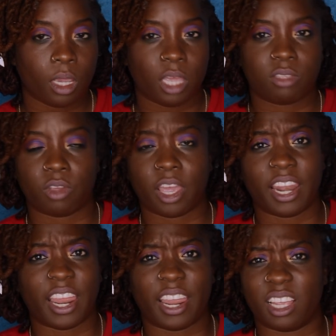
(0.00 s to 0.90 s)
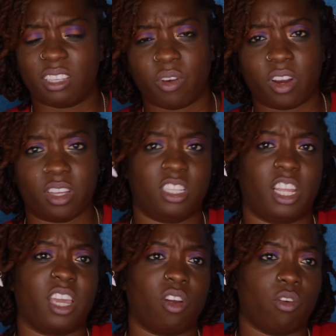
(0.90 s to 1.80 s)
as far as
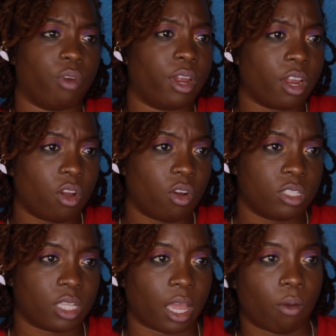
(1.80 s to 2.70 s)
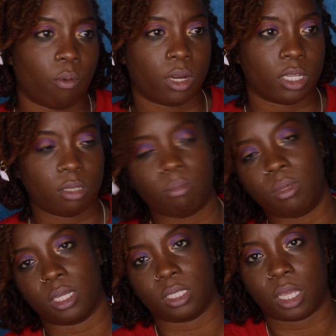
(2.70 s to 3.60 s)
like career goes, like, I wanted to
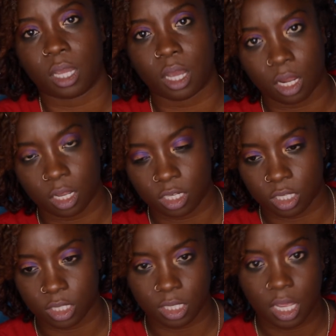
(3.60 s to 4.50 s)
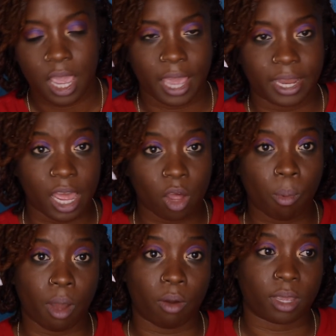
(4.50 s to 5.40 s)
be a psychologist and
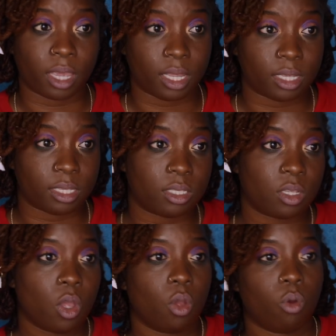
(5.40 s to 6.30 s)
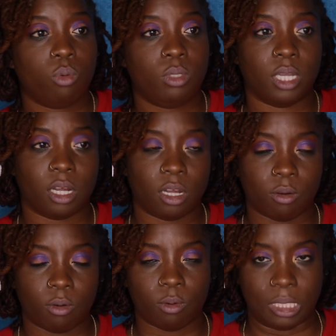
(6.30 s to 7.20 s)
help out kids who
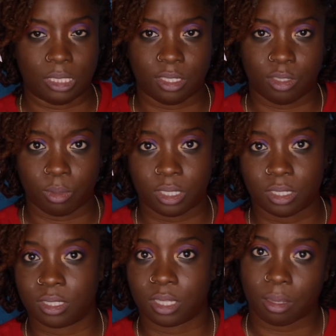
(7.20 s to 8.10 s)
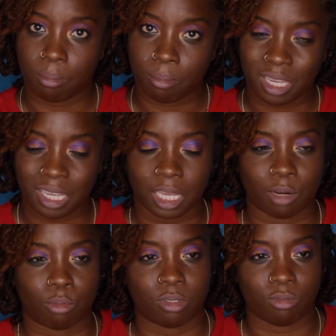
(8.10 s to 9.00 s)
dealt with situations like me
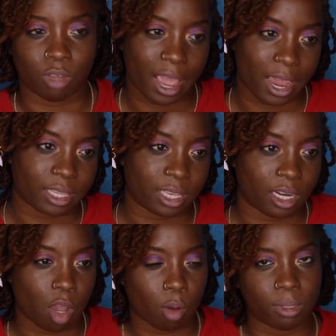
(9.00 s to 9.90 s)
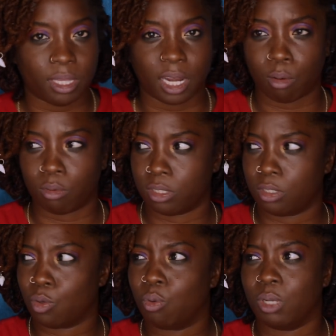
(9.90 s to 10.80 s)
and was acting out. But then I was
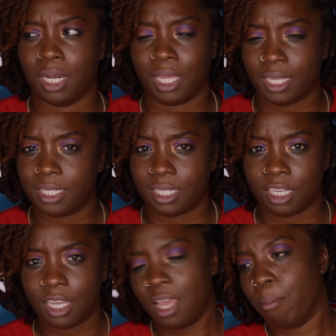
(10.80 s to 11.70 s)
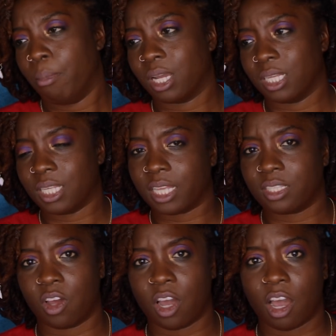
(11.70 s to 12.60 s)
so lazy because I
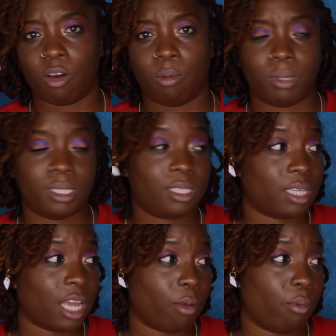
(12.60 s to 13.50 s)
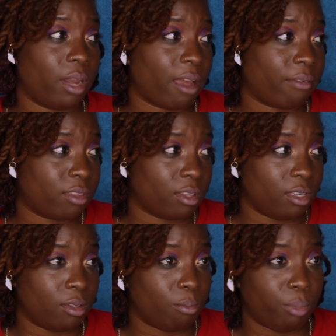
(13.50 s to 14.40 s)
saw how much I would have
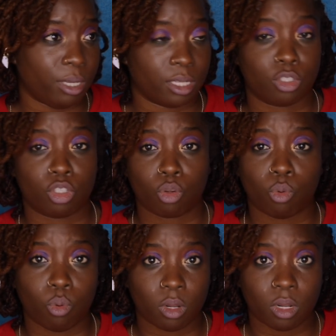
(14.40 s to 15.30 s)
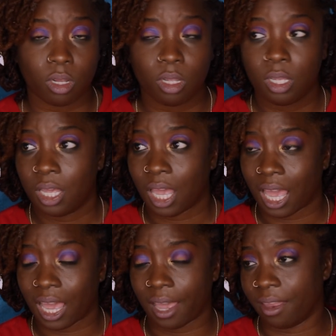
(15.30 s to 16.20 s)
to be in school,
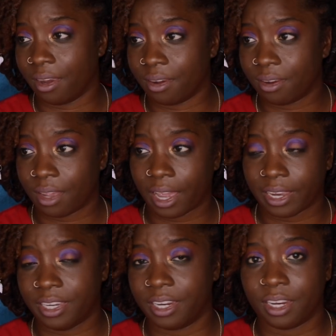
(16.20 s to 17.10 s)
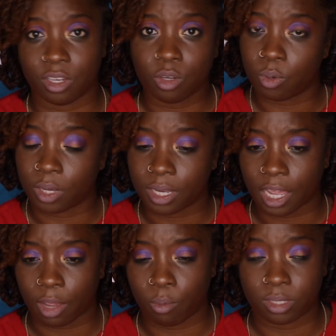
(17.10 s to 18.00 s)
and I didn't do it.
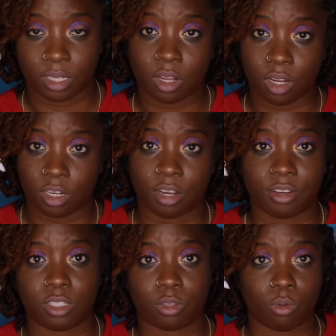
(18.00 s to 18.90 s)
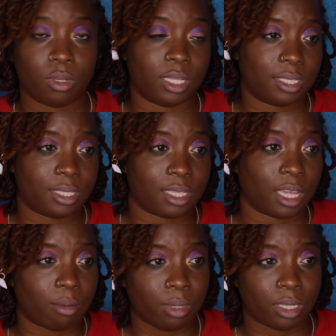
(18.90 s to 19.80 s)
I went to culinary school
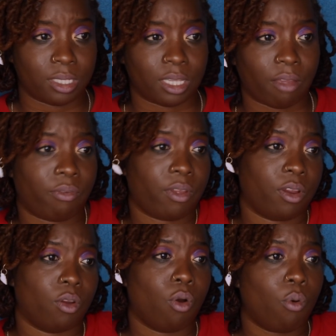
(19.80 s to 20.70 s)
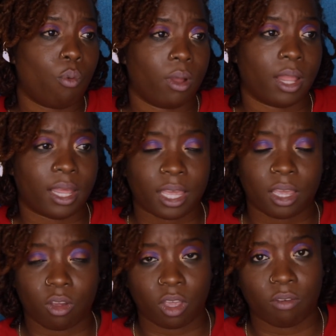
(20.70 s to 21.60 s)
instead because I figured, oh, well, I
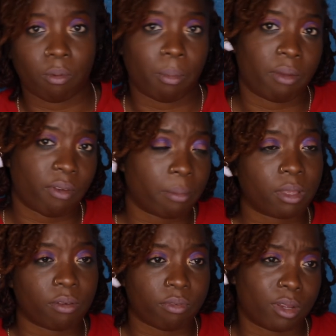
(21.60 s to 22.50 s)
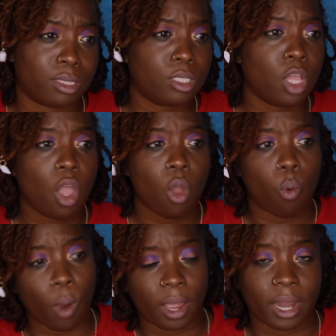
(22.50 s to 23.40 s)
like cooking for my family and friends.
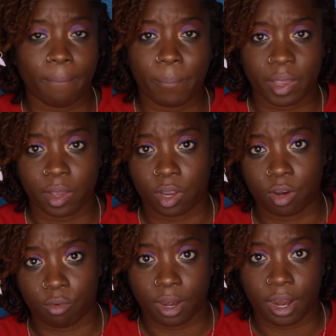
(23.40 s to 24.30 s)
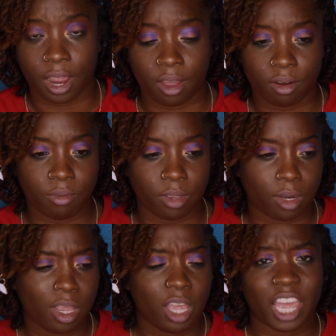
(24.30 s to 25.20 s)
Why not make a career out of
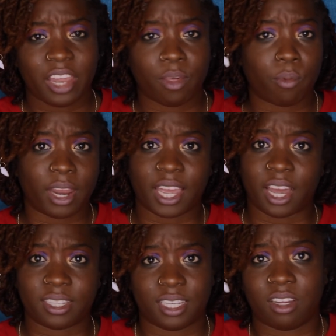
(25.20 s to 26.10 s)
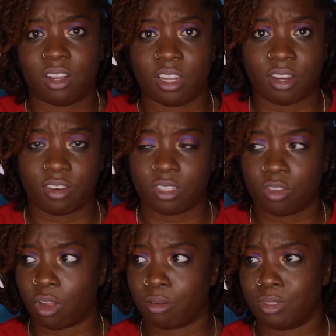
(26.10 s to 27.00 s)
it? And then when I got to culinary
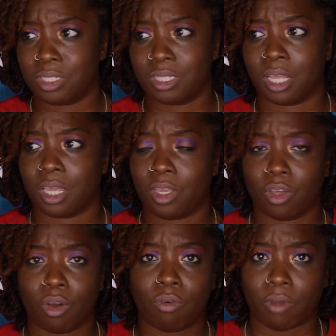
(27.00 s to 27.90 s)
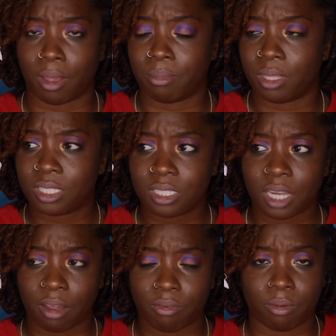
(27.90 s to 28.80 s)
school, I was just like, yo, fam, this is
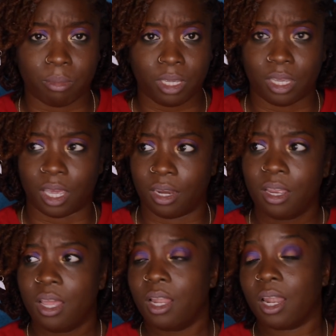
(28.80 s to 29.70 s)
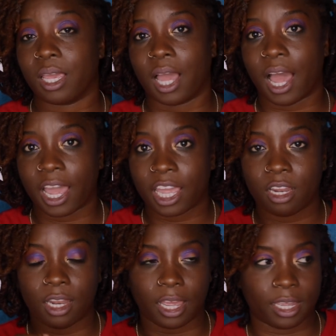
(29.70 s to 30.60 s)
not for me, kid. Like, I
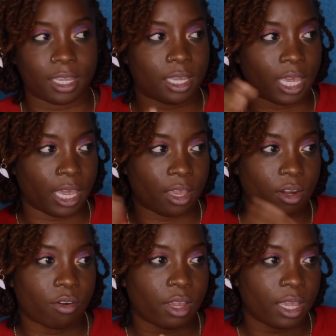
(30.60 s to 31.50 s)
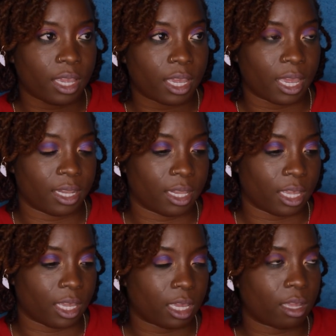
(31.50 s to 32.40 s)
like catering and
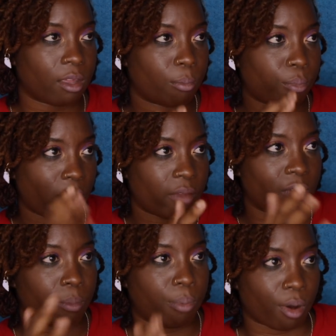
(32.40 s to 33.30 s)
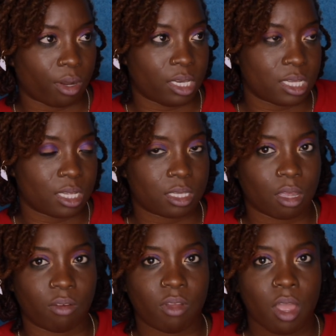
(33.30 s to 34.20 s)
like private parties and
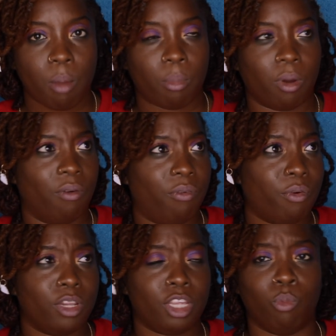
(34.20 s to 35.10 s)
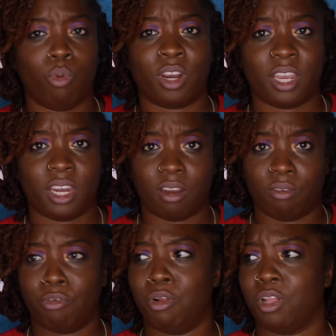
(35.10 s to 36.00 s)
stuff, but fully working in a
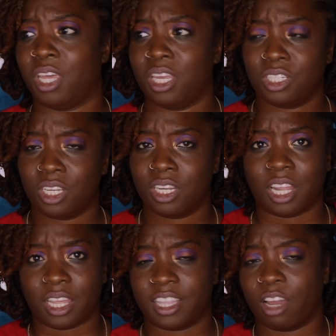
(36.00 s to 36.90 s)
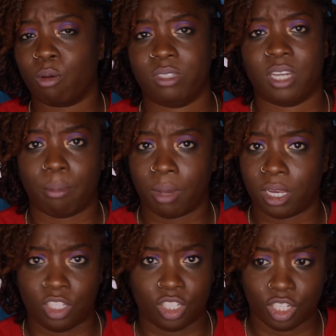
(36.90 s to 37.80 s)
full kitchen, like, that was not
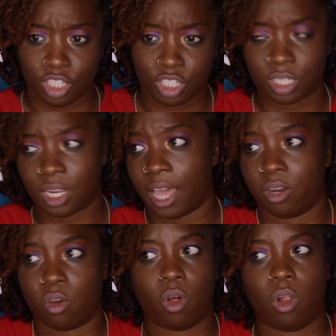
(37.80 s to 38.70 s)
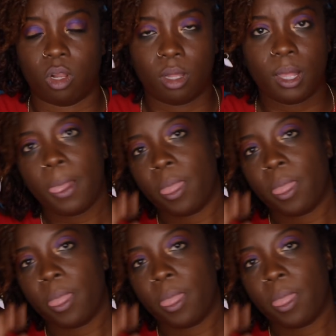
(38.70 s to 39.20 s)
my zhuzh at all.